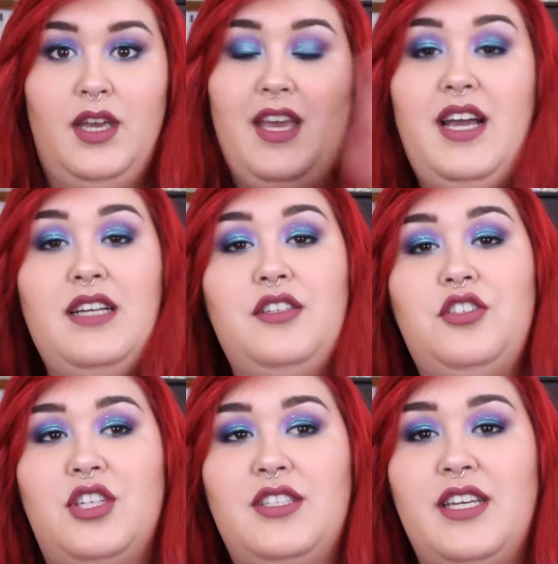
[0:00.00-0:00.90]
Hey guys,
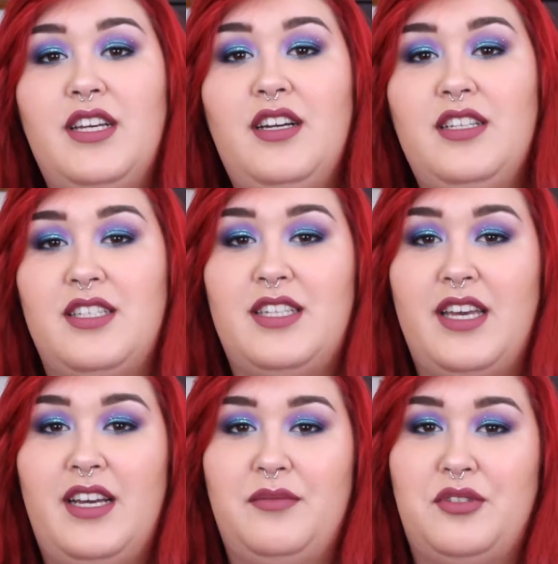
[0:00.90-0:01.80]
it's Chelsea here, and
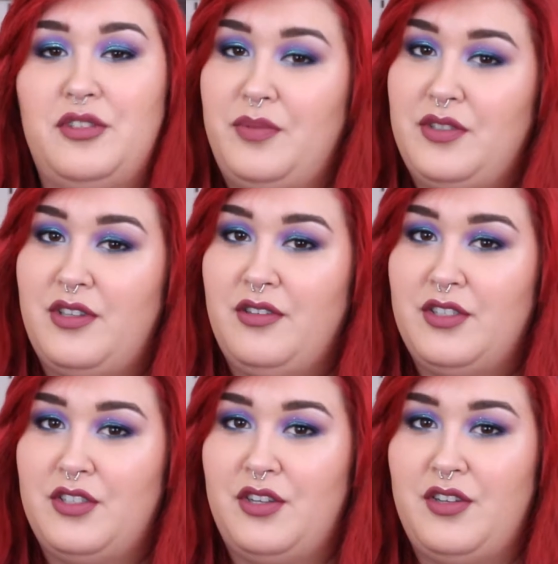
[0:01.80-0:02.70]
today I'm super stoked
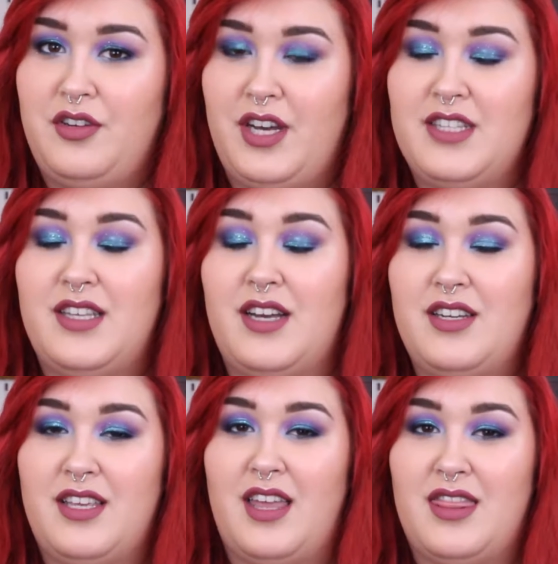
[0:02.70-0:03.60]
to show you guys how
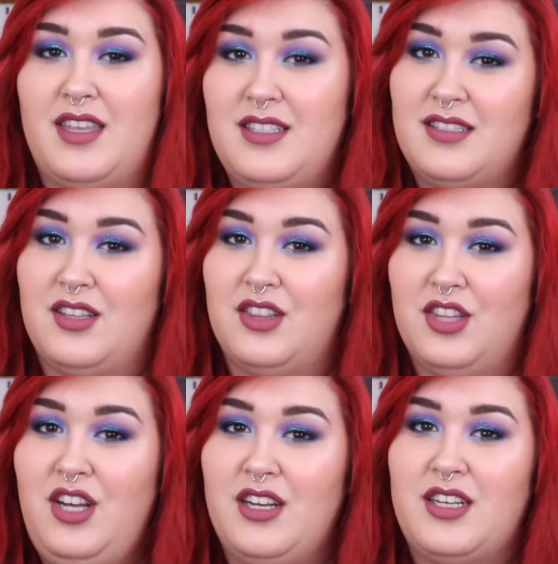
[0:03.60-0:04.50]
to get this
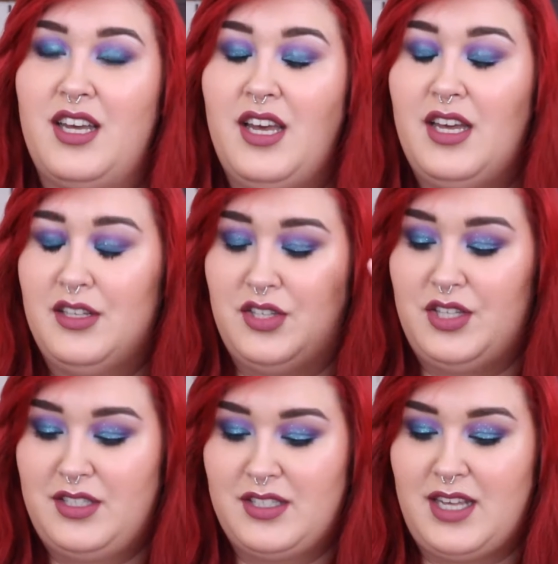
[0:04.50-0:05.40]
look. So
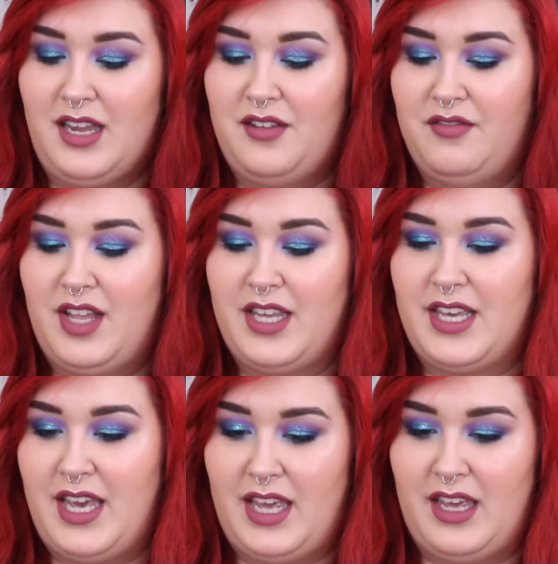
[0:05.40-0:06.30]
this is kind of
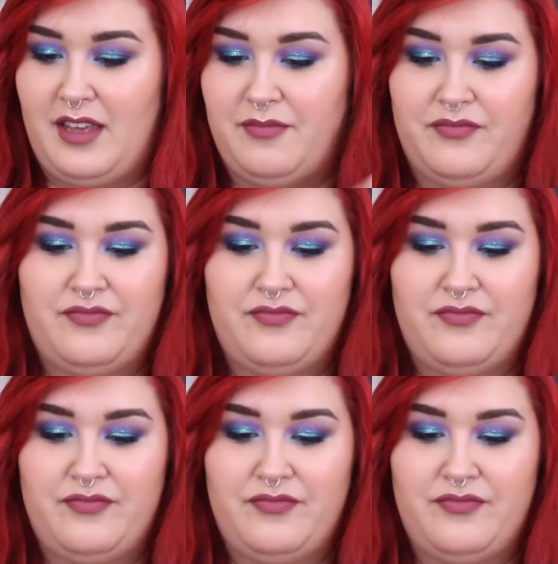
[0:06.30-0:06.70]
like a